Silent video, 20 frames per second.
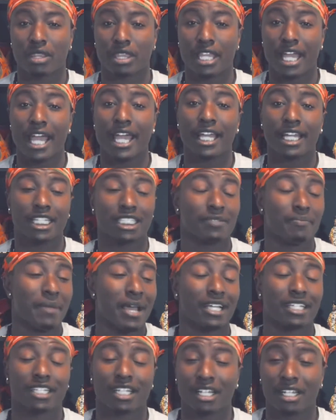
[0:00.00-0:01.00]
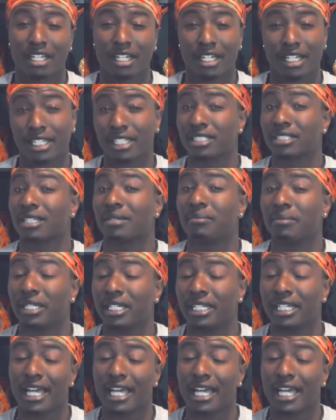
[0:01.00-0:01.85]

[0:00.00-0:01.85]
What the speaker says: That is masculinity to me.